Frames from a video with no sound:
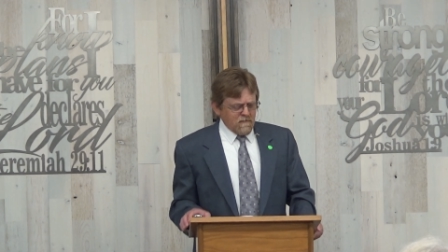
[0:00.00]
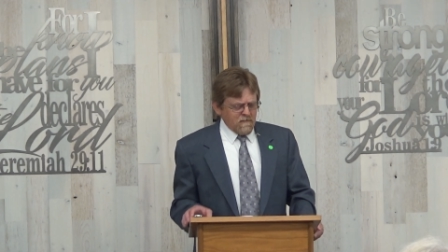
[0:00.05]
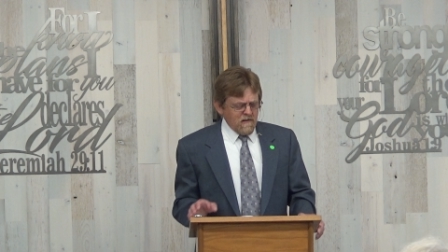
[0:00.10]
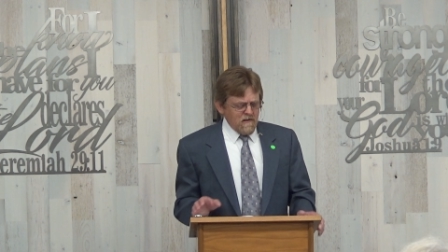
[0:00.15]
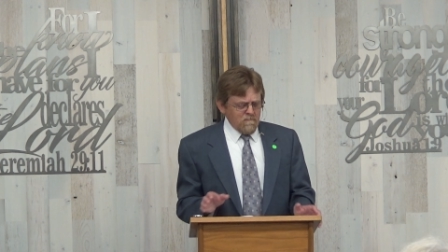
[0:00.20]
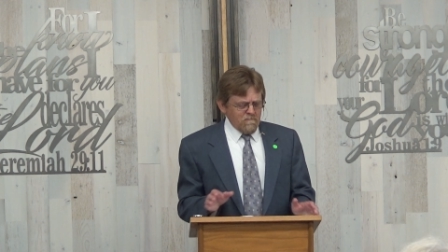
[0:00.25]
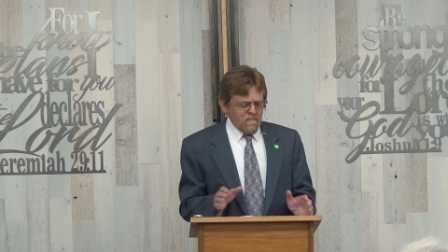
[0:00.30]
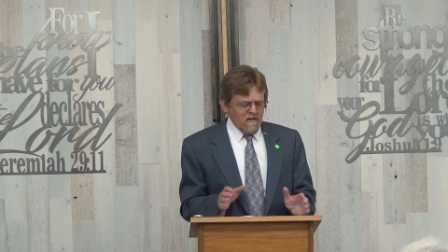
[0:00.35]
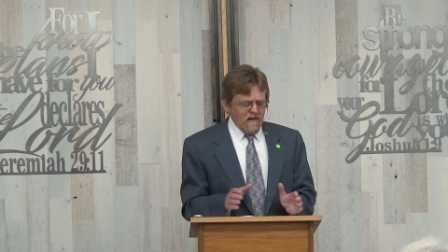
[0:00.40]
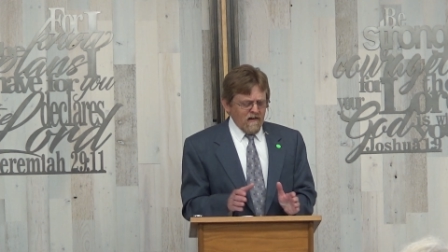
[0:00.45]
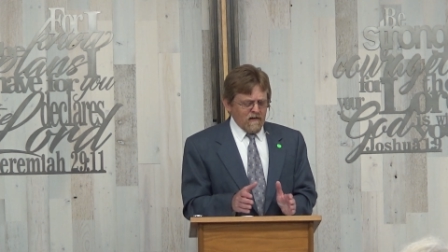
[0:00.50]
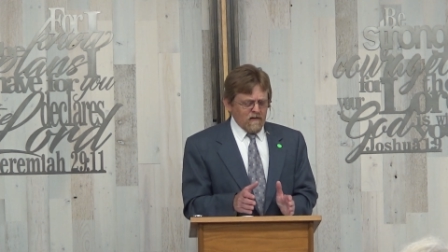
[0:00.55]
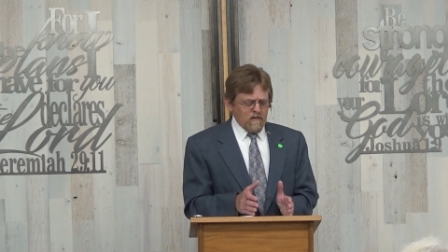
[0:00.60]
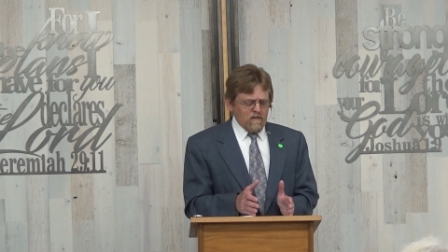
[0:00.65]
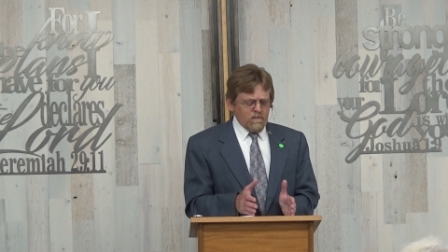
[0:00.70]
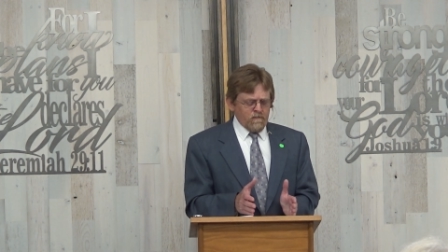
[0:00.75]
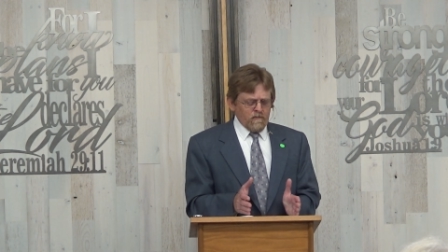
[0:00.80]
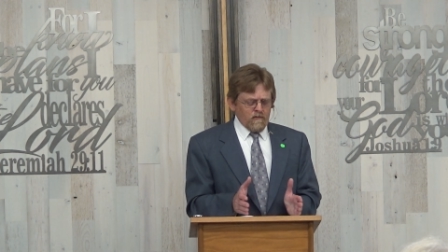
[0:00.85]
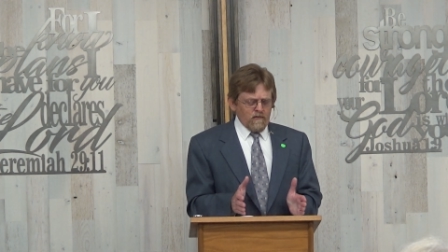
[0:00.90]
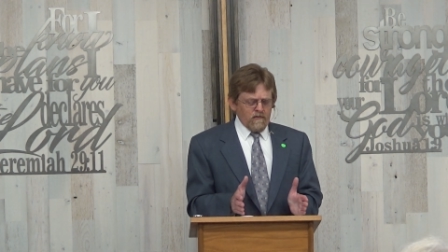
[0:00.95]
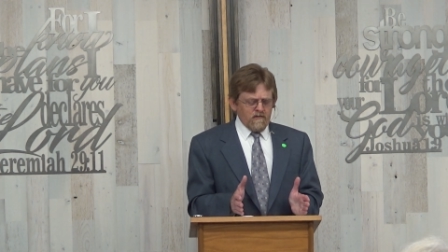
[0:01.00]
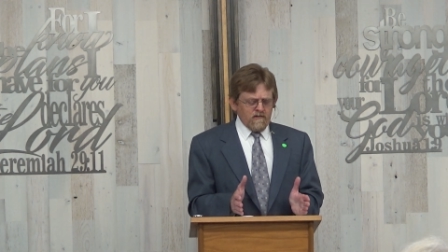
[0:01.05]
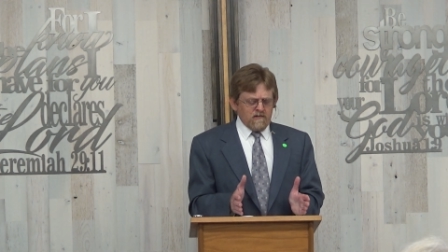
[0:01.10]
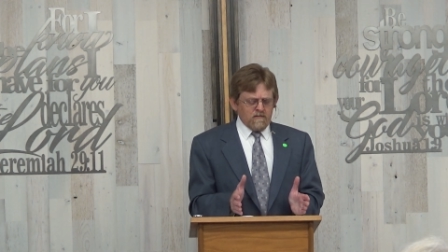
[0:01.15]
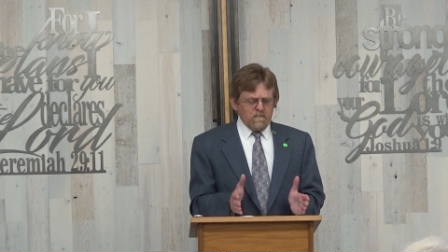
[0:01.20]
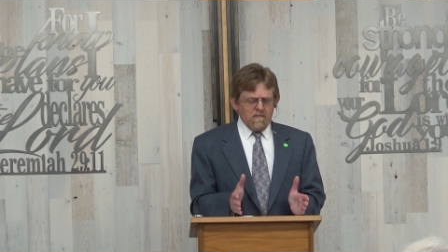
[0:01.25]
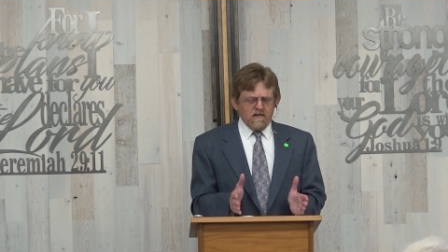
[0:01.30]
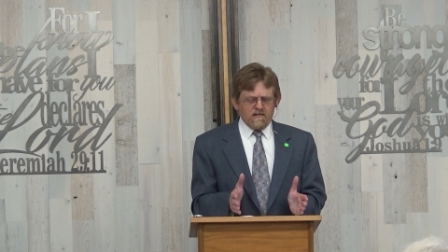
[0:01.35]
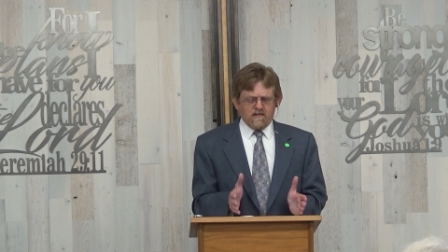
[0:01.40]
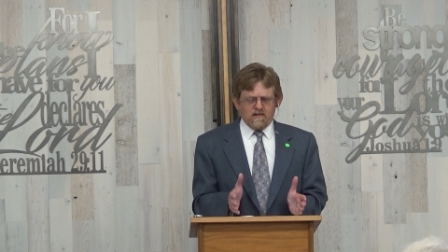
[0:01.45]
think back over all
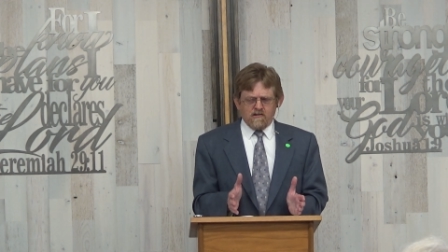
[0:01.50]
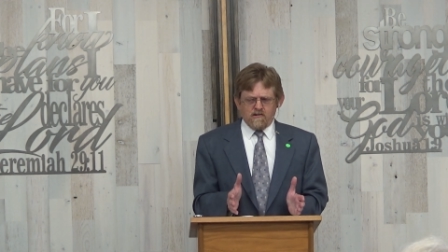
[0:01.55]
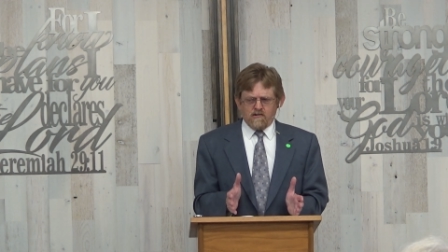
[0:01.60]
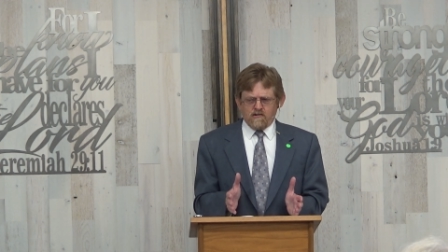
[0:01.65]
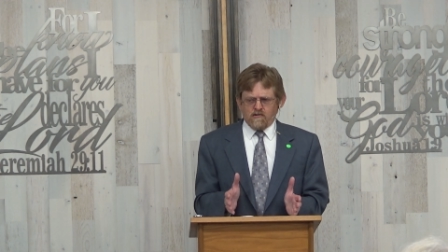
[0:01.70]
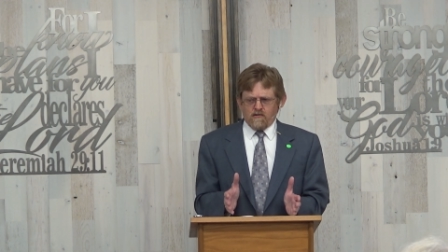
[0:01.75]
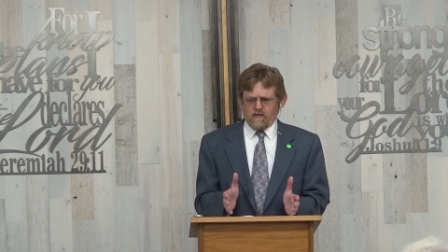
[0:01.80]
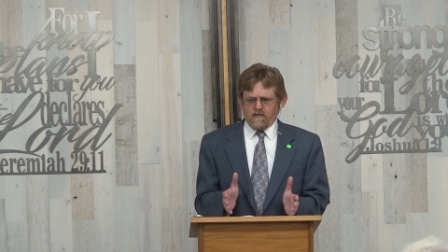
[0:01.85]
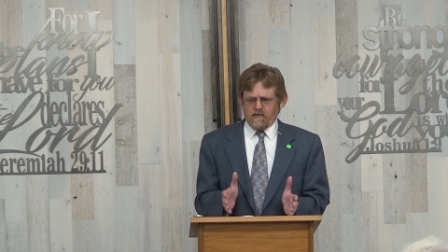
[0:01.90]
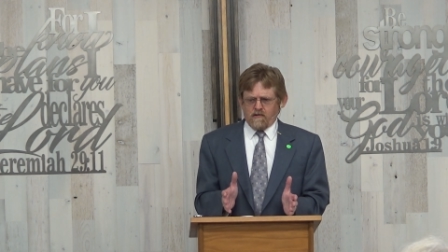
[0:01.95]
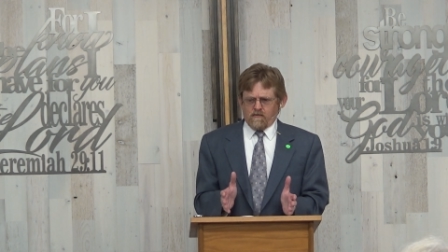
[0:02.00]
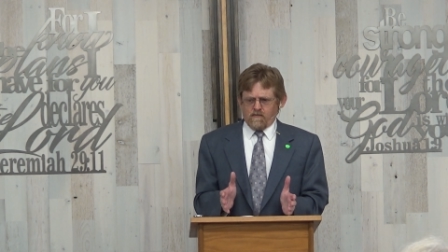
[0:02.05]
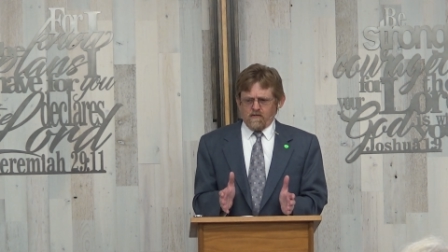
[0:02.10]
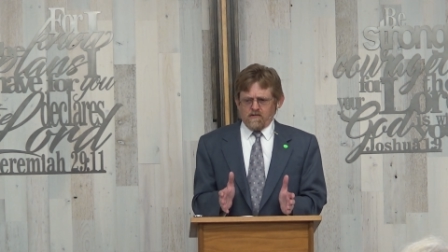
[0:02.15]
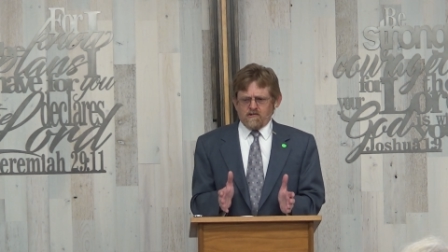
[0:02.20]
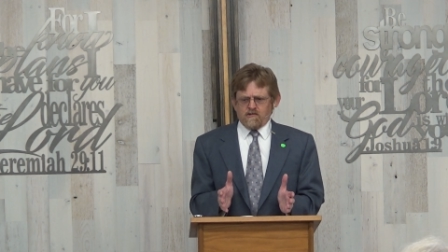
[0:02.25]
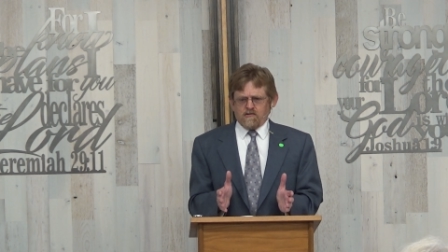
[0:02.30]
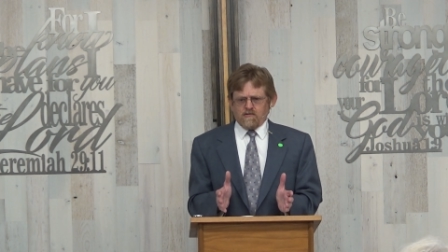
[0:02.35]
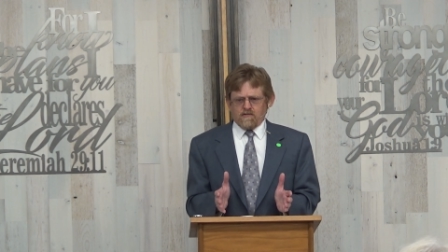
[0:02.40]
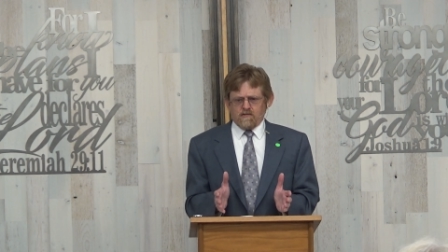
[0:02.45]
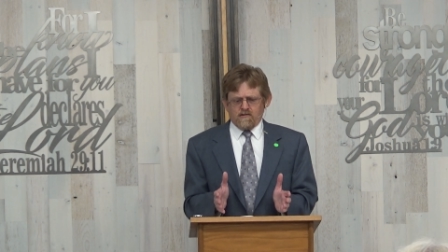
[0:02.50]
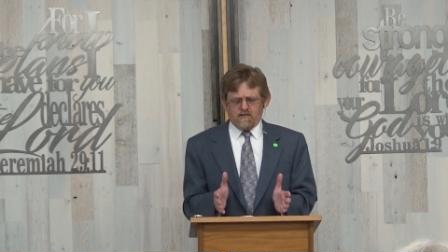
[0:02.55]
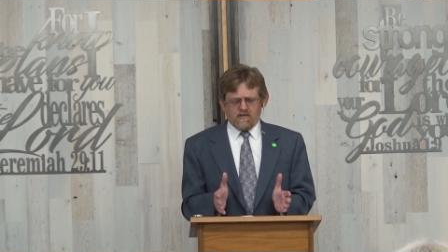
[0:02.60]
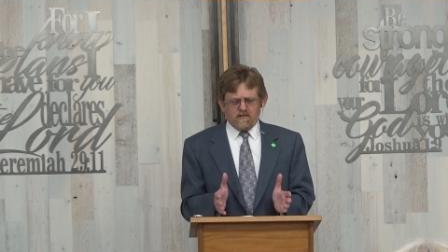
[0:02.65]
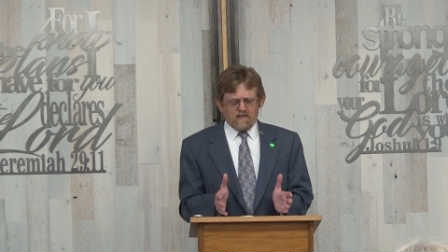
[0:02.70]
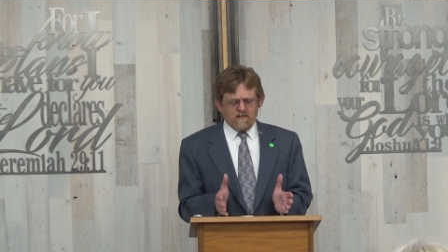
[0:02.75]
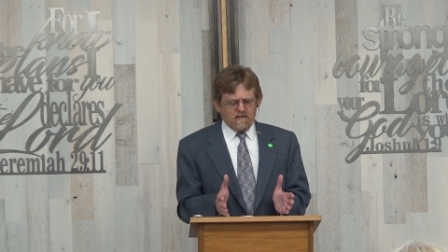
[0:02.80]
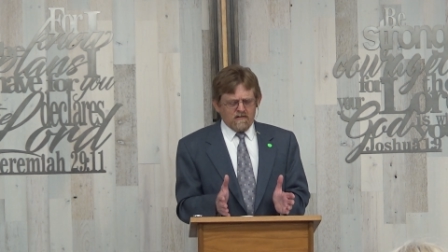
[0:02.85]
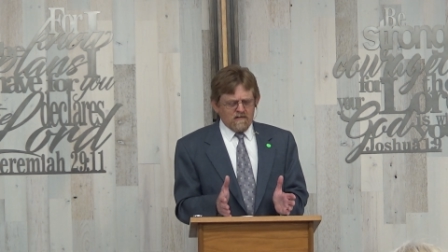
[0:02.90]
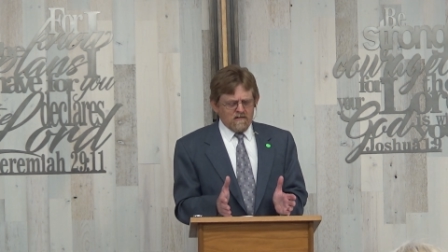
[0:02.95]
these messages on the
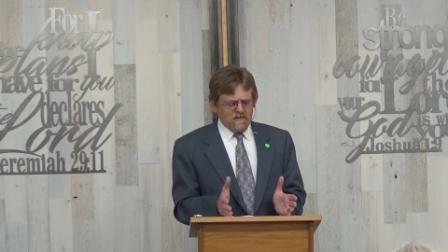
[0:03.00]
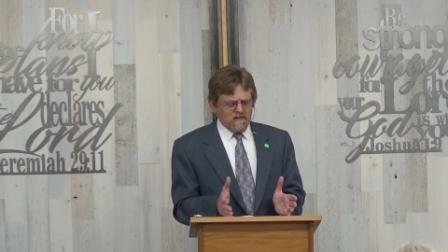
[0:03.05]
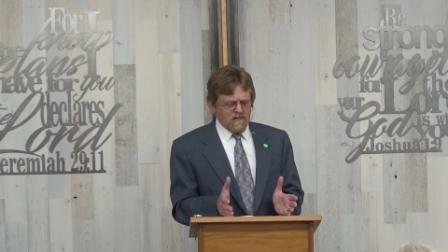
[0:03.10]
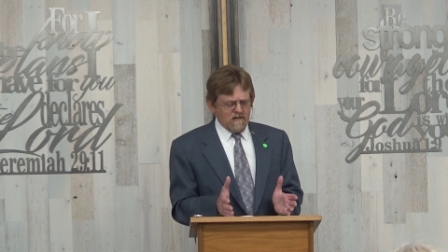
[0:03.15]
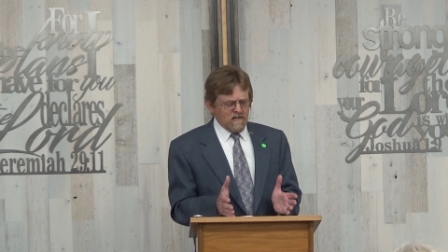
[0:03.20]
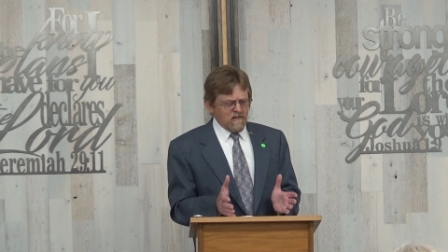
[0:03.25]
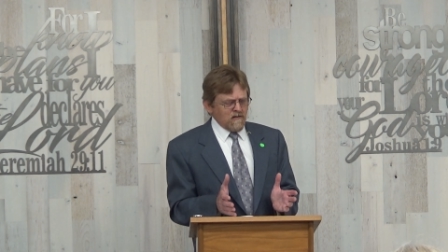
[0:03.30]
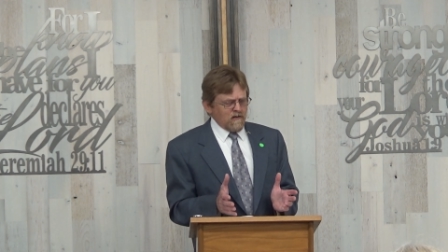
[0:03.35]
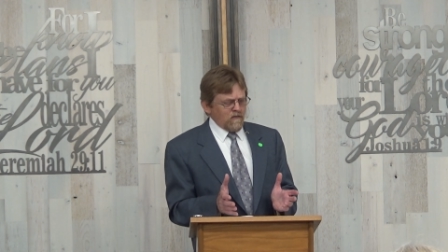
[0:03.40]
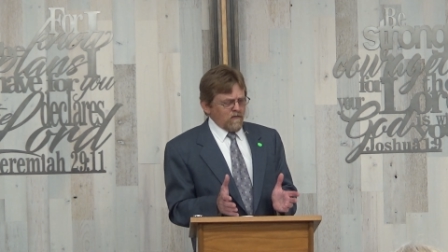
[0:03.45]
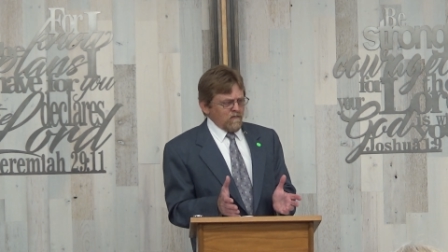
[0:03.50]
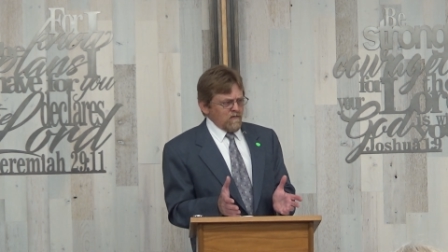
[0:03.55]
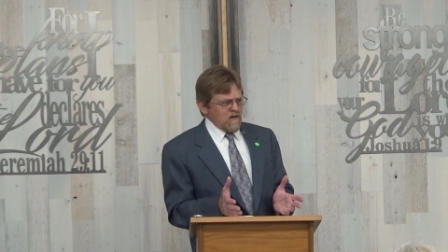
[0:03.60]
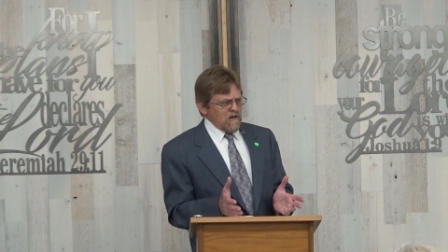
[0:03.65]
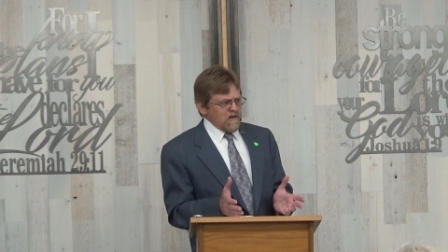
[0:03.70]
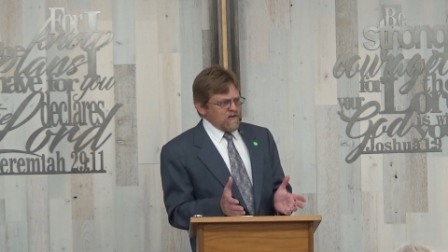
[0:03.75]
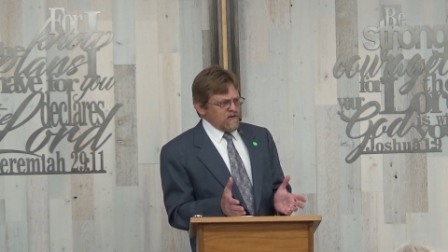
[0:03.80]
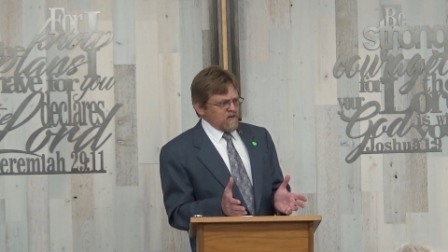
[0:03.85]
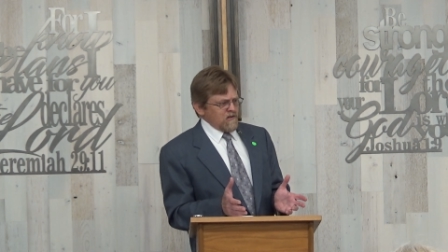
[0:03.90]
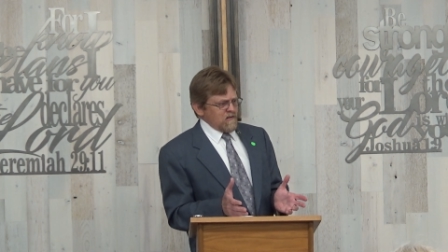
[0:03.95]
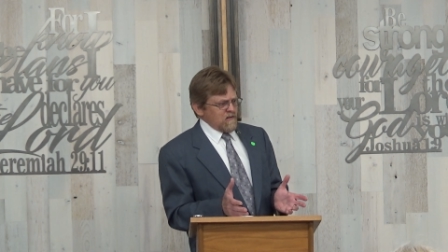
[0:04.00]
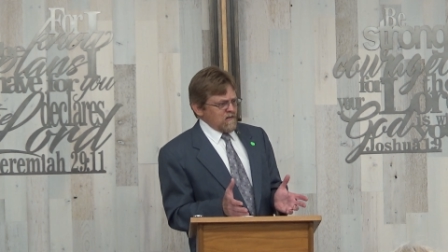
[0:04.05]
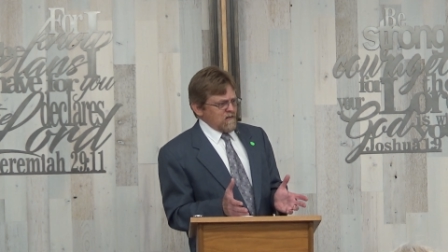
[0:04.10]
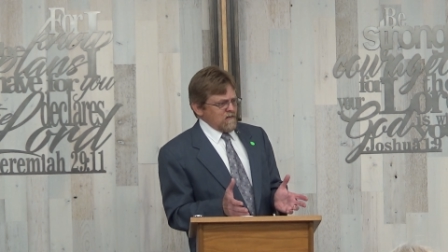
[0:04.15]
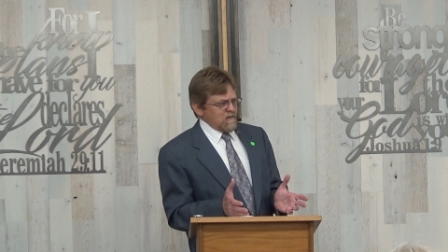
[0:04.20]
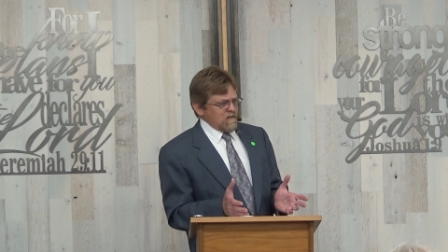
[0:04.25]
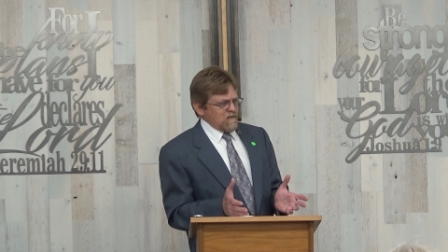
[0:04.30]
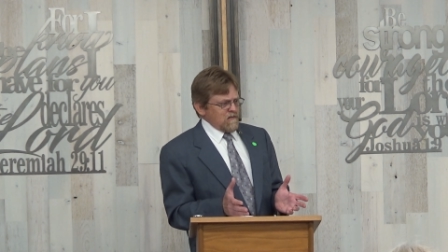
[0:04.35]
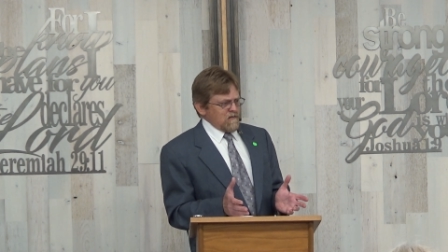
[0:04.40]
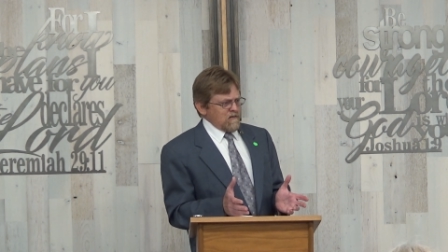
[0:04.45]
creatures and the creation